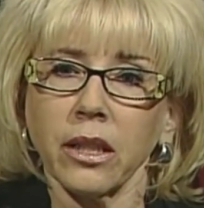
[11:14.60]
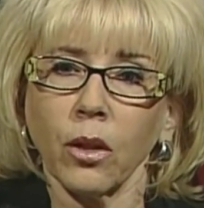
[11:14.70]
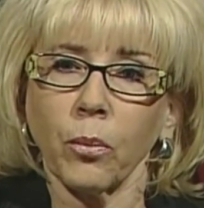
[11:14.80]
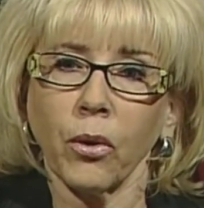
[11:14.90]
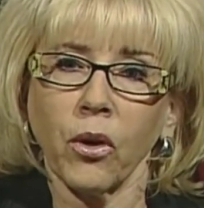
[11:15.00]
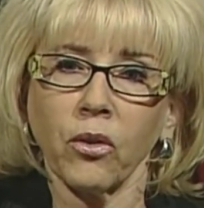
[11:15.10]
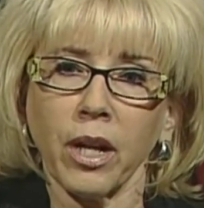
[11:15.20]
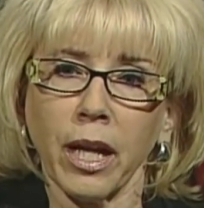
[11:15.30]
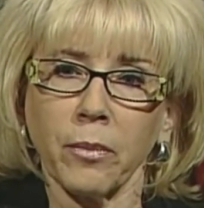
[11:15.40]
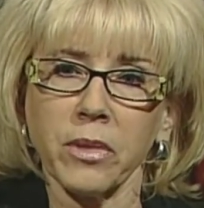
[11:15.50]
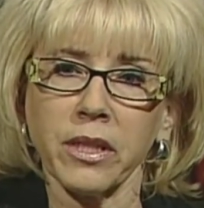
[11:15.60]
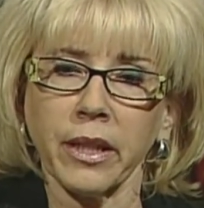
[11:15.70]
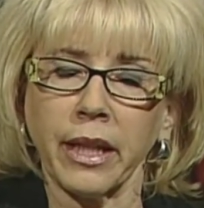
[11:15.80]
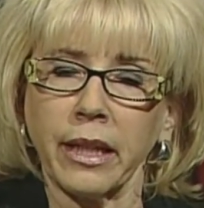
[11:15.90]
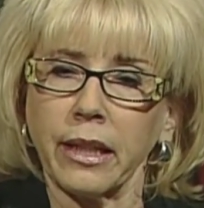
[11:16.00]
little programs
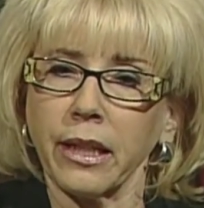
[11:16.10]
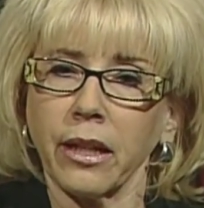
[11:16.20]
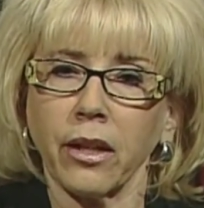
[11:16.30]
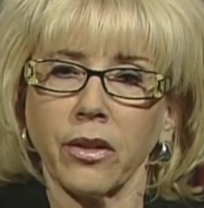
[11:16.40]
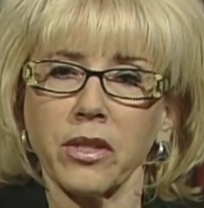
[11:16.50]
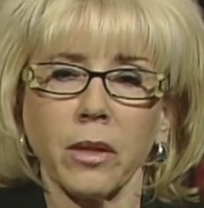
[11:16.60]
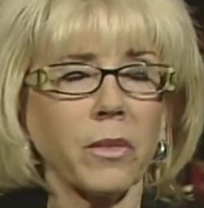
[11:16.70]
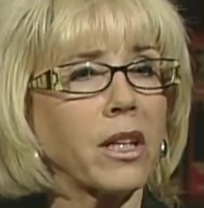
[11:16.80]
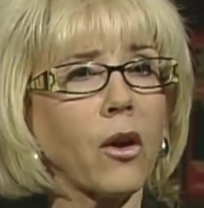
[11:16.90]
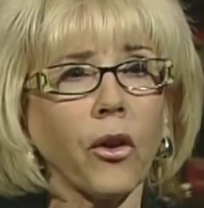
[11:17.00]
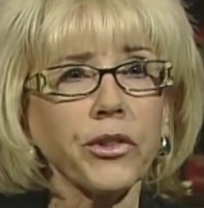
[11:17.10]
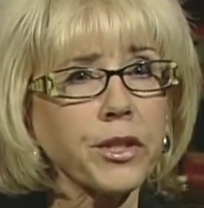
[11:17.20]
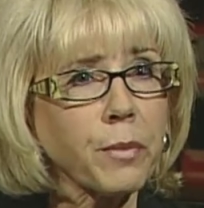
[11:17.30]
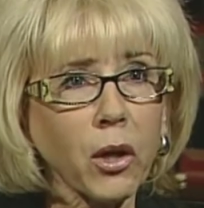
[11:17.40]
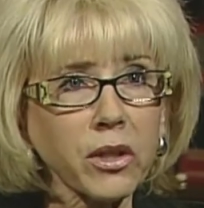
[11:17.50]
like uh, something called
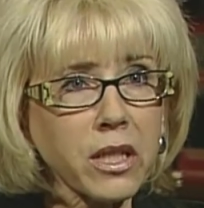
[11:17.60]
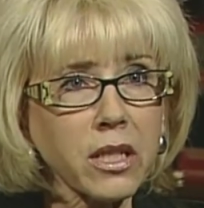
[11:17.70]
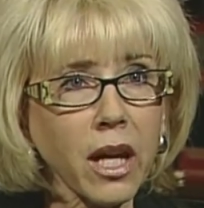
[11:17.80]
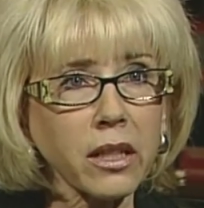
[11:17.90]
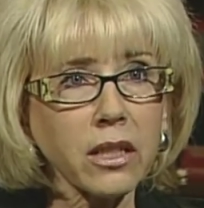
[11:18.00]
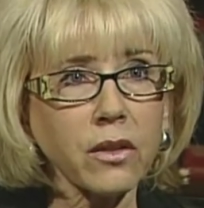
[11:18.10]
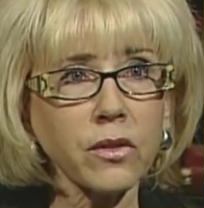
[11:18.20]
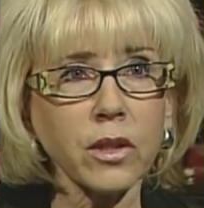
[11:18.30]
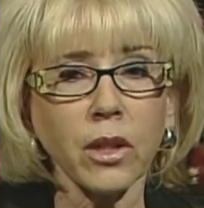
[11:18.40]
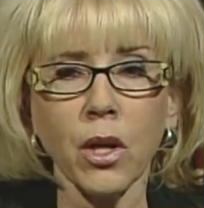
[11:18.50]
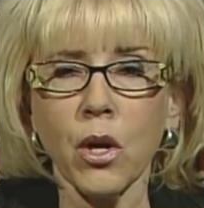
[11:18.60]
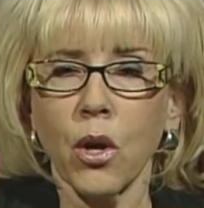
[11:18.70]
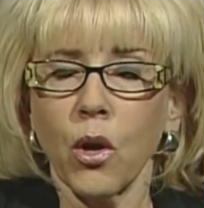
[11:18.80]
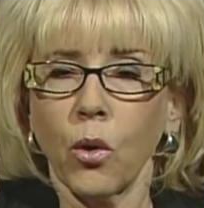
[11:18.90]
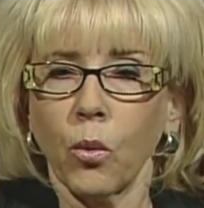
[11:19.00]
Smoke Detectives,
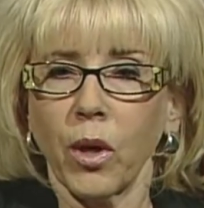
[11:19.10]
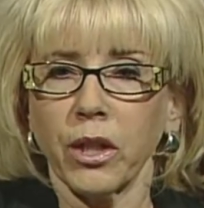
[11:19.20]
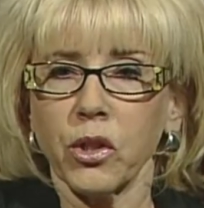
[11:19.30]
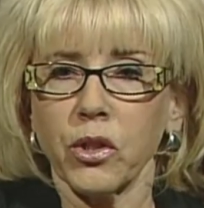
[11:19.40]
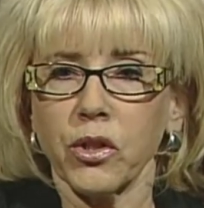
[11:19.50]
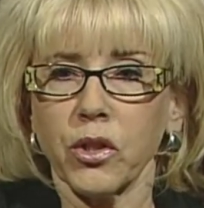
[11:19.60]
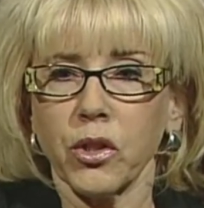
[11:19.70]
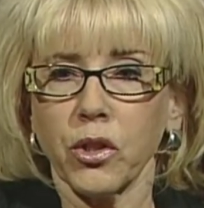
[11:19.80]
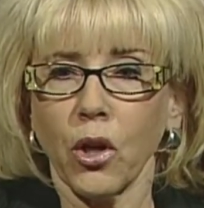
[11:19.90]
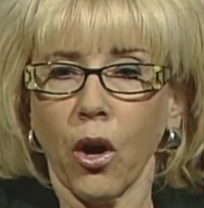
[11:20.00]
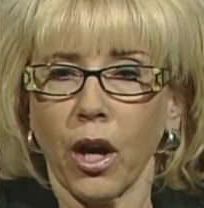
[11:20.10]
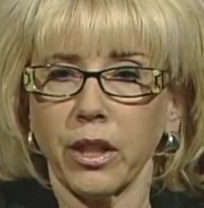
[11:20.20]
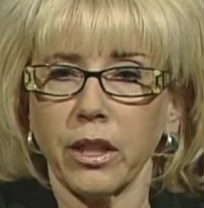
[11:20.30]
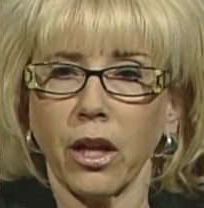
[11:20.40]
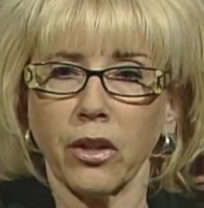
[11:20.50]
which
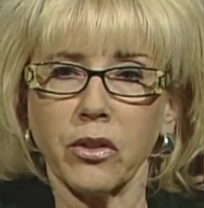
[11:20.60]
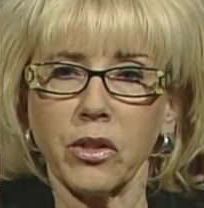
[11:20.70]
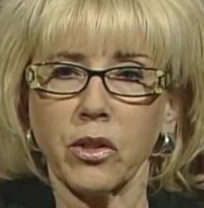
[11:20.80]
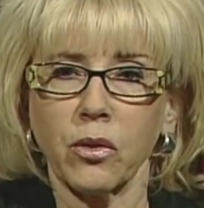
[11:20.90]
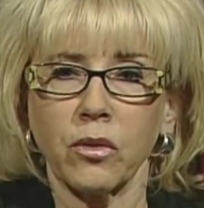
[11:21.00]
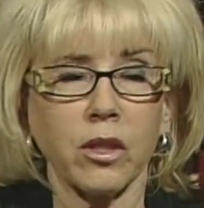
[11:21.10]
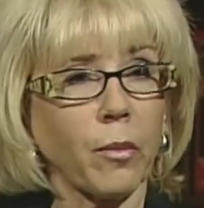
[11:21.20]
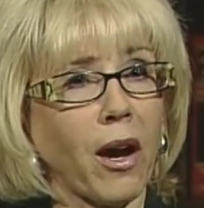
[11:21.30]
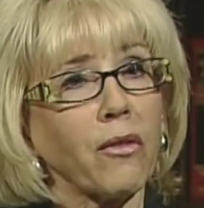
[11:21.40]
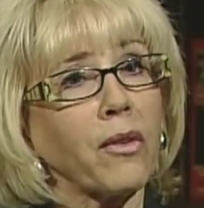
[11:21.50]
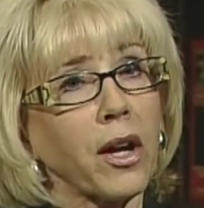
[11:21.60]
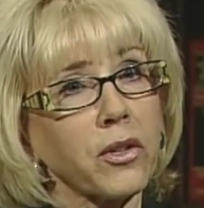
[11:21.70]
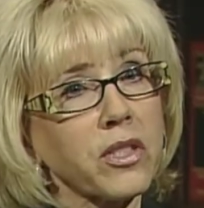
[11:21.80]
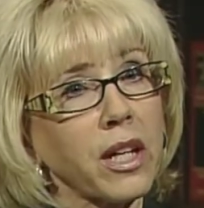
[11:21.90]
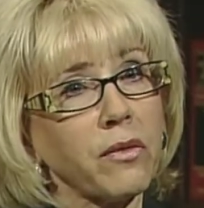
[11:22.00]
taught young students about
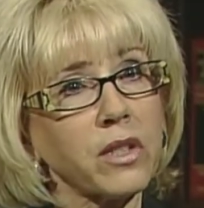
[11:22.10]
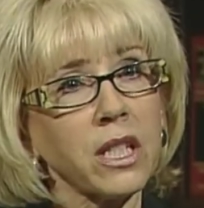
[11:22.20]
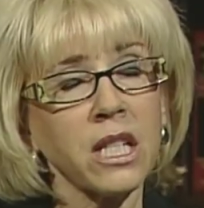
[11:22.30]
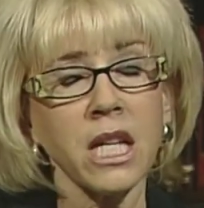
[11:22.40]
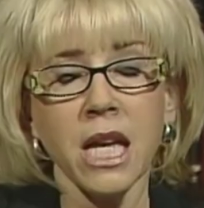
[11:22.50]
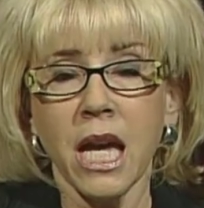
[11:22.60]
fire safety.